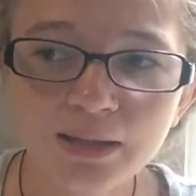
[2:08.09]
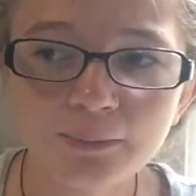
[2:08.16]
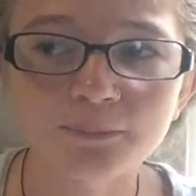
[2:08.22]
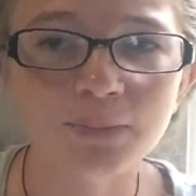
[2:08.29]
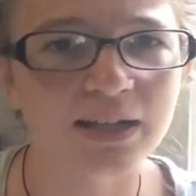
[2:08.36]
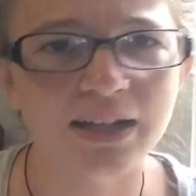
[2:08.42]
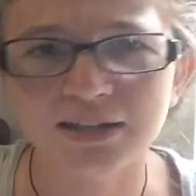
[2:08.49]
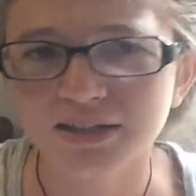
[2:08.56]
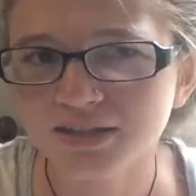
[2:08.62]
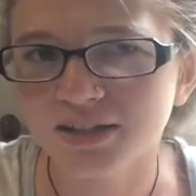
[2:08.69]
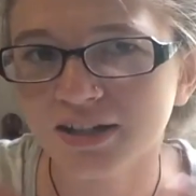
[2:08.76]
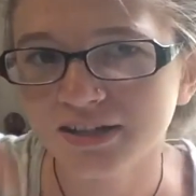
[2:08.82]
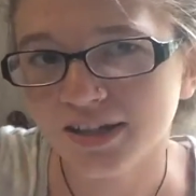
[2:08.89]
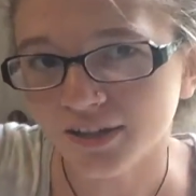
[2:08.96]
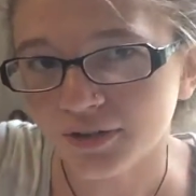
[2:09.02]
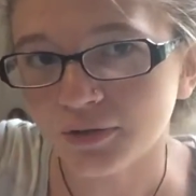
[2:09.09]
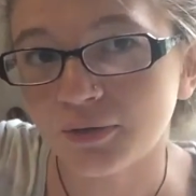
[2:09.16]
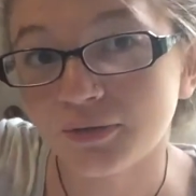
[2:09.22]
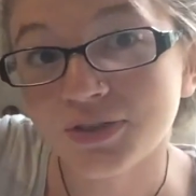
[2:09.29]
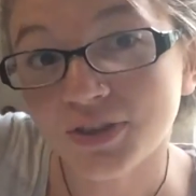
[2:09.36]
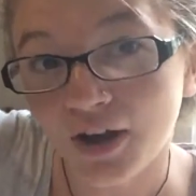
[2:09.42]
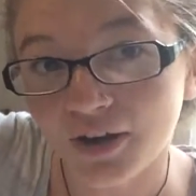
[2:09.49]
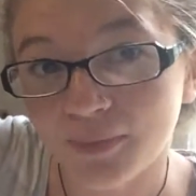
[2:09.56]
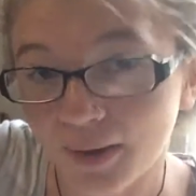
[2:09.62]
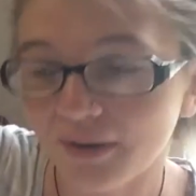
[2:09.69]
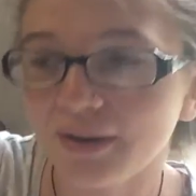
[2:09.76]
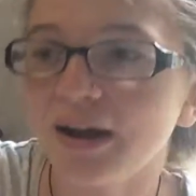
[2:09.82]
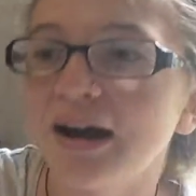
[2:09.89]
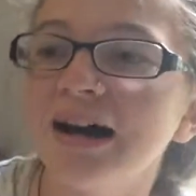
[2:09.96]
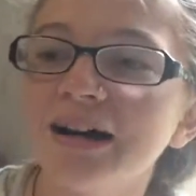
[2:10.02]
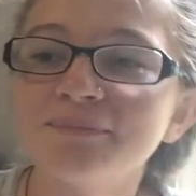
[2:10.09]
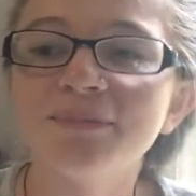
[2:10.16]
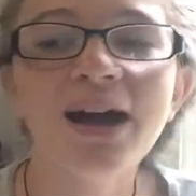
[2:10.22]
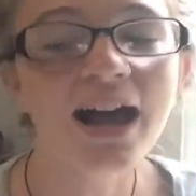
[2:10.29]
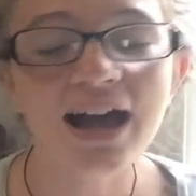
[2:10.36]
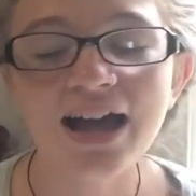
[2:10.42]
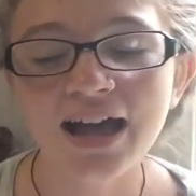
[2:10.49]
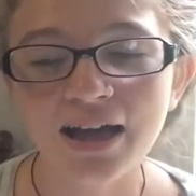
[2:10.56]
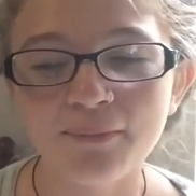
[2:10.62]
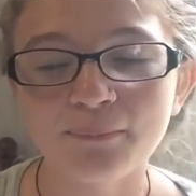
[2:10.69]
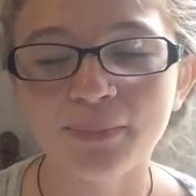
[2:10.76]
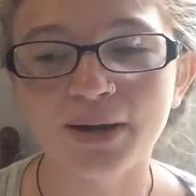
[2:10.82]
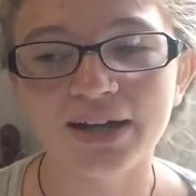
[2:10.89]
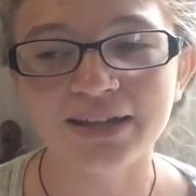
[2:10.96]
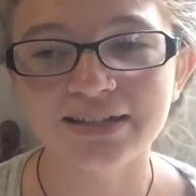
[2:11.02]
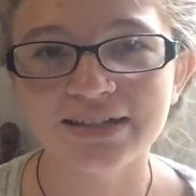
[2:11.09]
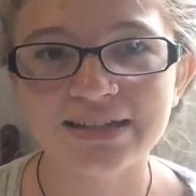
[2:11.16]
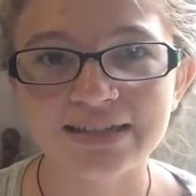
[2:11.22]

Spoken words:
But I just thought I'd tell you, I just thought about.